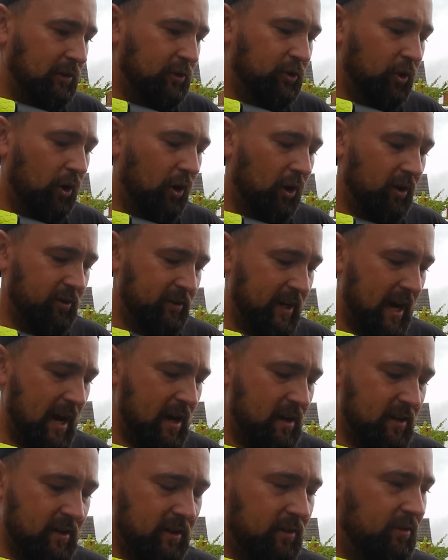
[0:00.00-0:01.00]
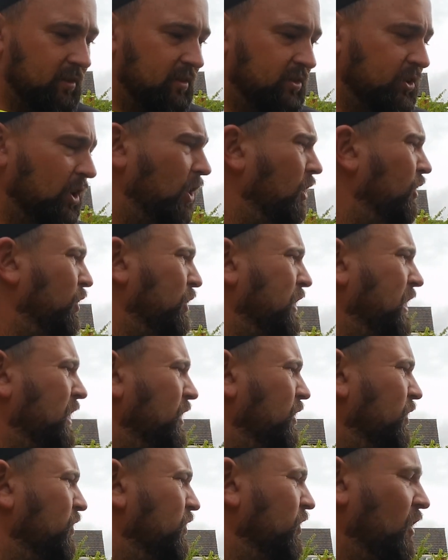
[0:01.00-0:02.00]
So yeah, it's all looking
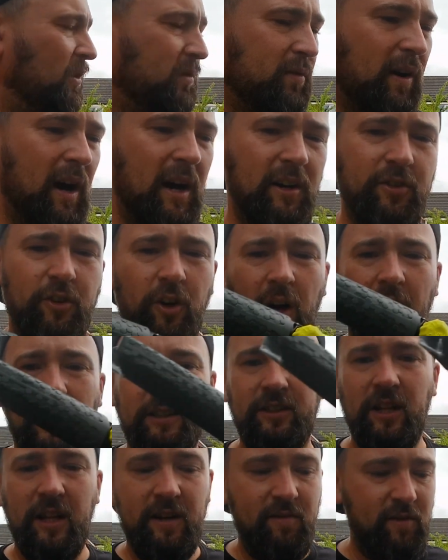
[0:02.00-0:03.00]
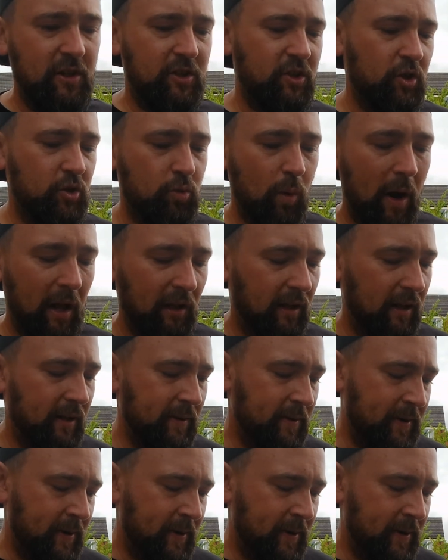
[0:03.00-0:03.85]
good so far. So let's leave this to dwell.